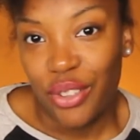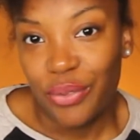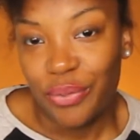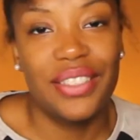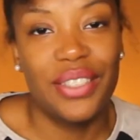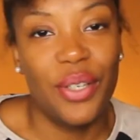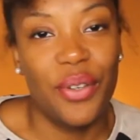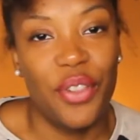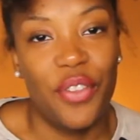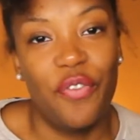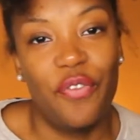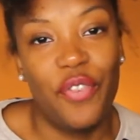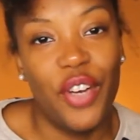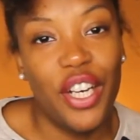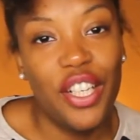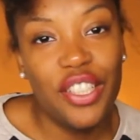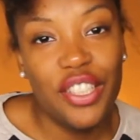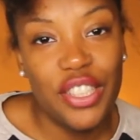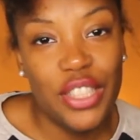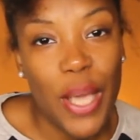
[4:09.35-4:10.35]
So the
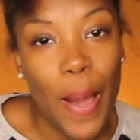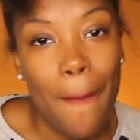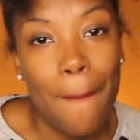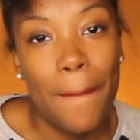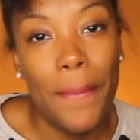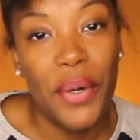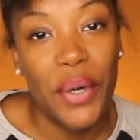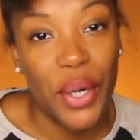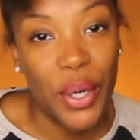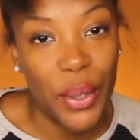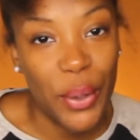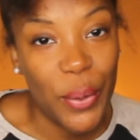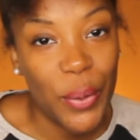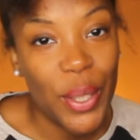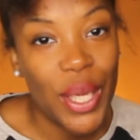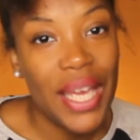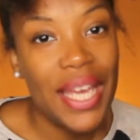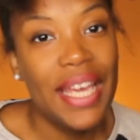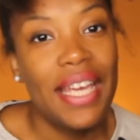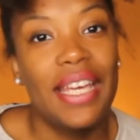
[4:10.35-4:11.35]
first pro,
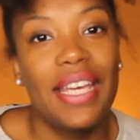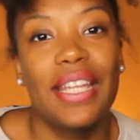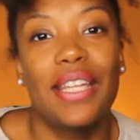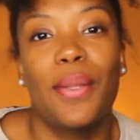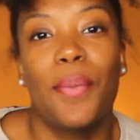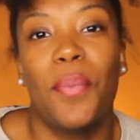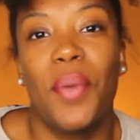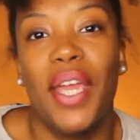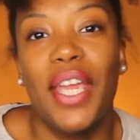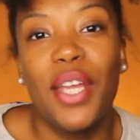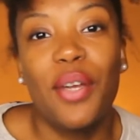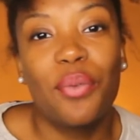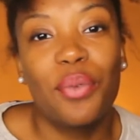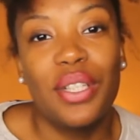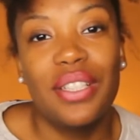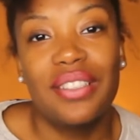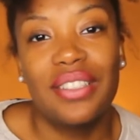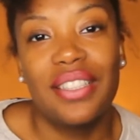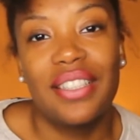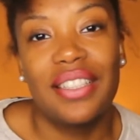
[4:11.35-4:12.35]
and the main
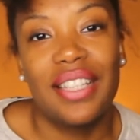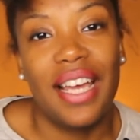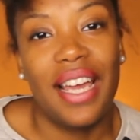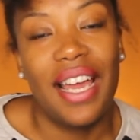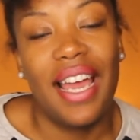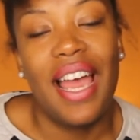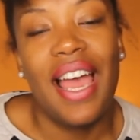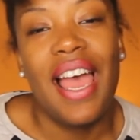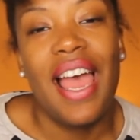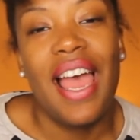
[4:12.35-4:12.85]
reason that